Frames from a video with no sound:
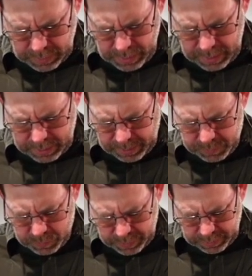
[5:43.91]
it
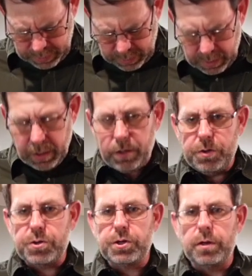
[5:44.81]
comes with an
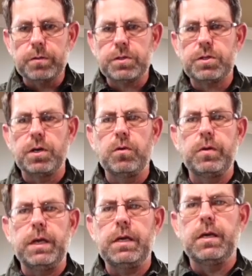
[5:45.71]
undershirt
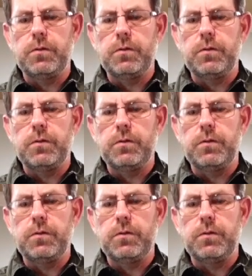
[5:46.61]
sewn in